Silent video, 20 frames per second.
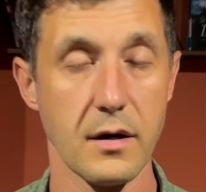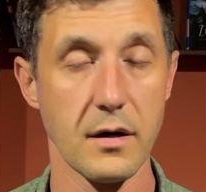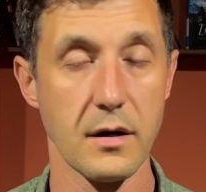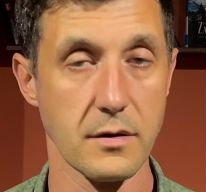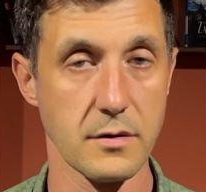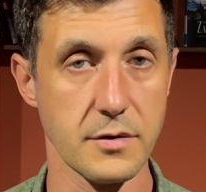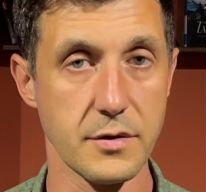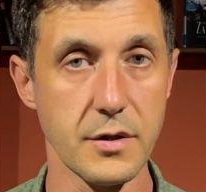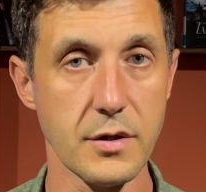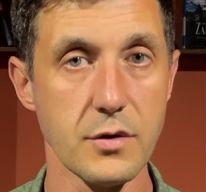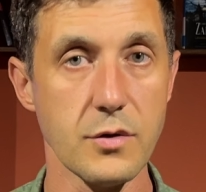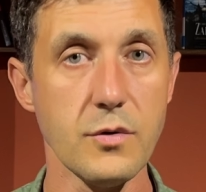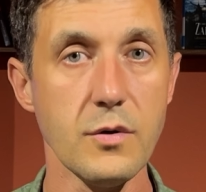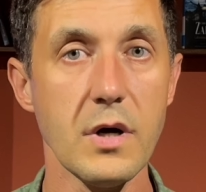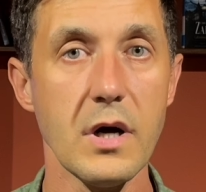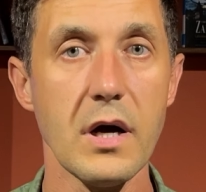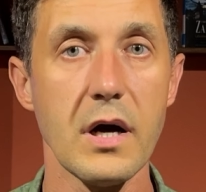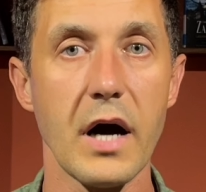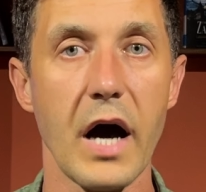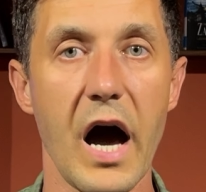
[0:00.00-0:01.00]
Although
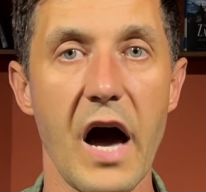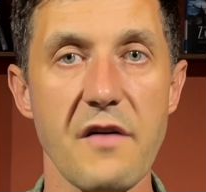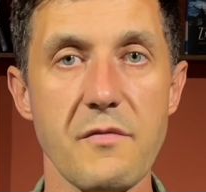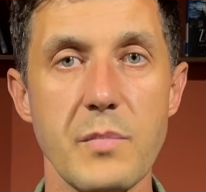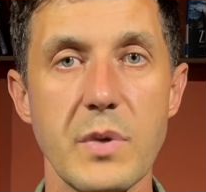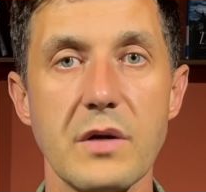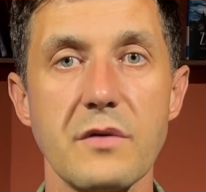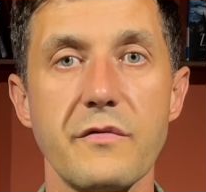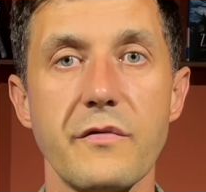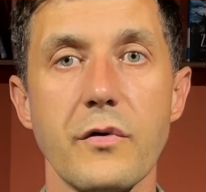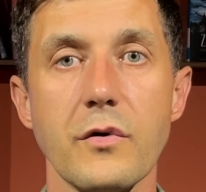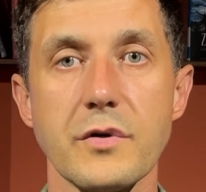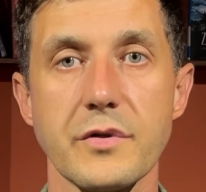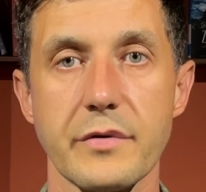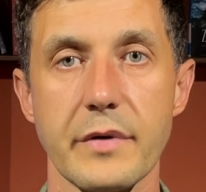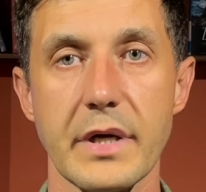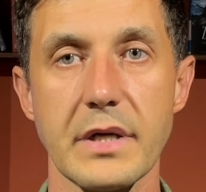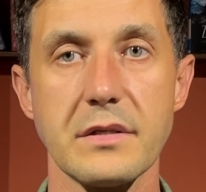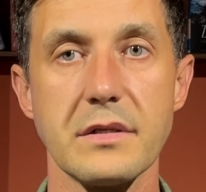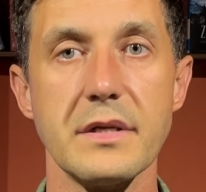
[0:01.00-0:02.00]
I've been
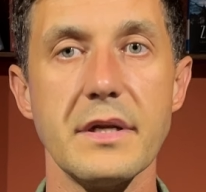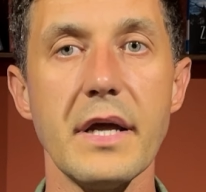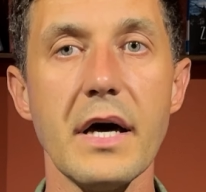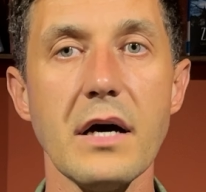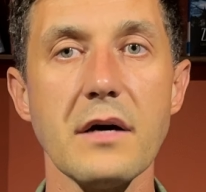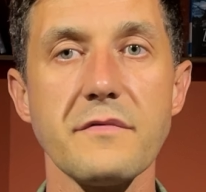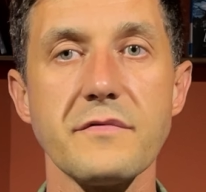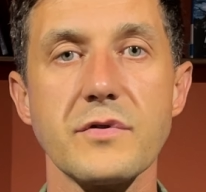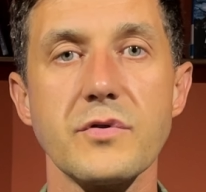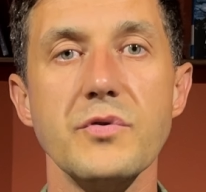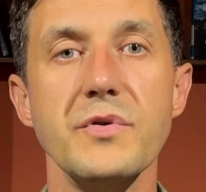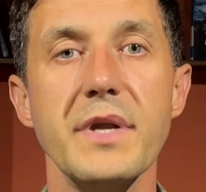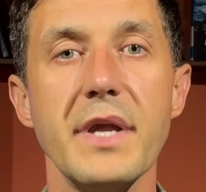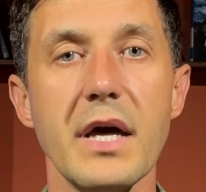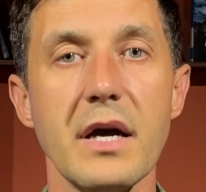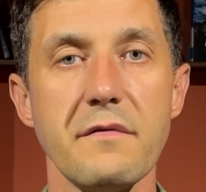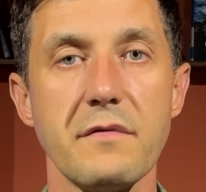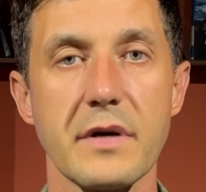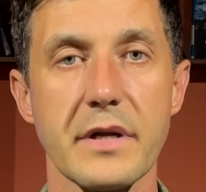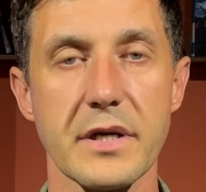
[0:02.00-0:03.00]
fortunate enough to
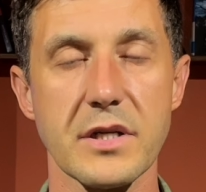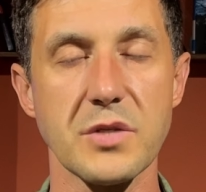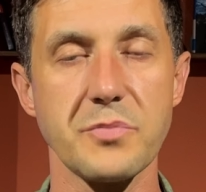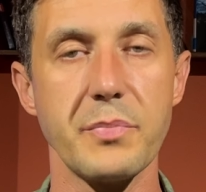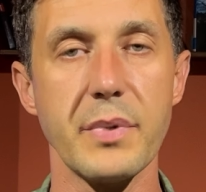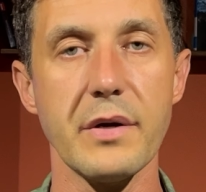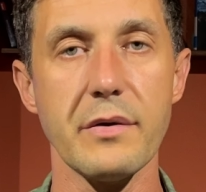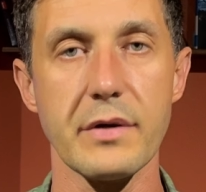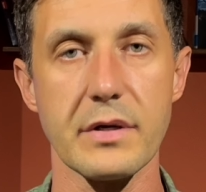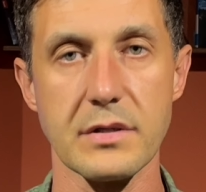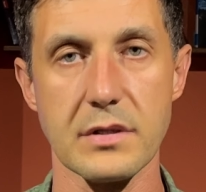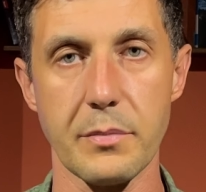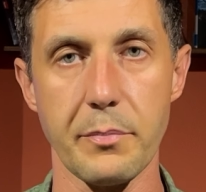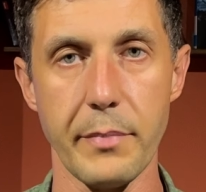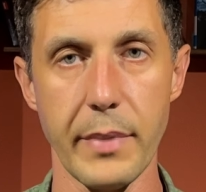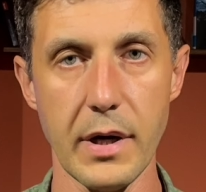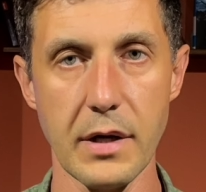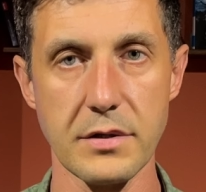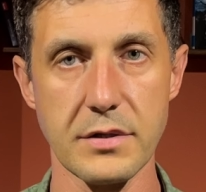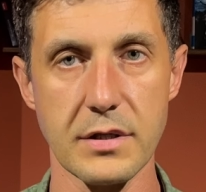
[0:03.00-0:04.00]
never experience a
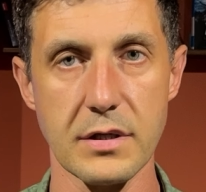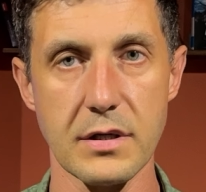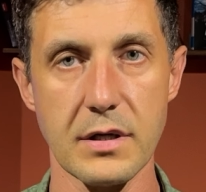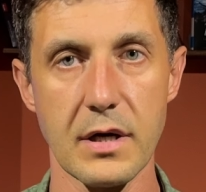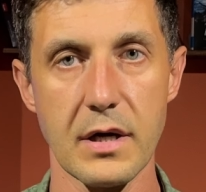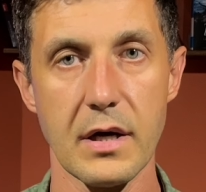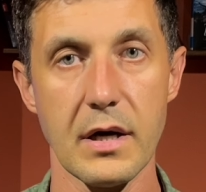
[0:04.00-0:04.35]
puncture,